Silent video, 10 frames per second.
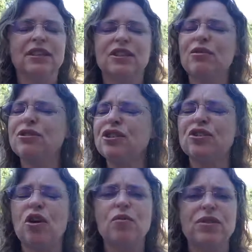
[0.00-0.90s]
Don't just
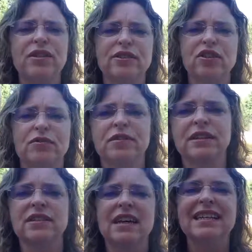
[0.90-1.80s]
go with the
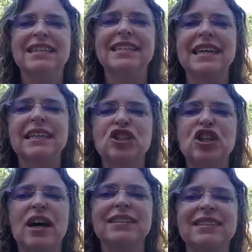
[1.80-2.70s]
surface. Dig
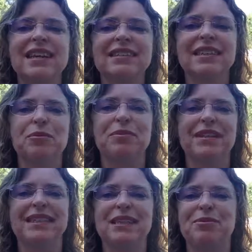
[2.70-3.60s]
just a little
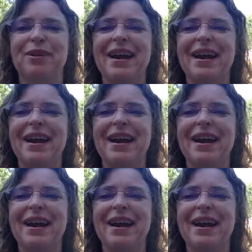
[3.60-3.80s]
bit deeper.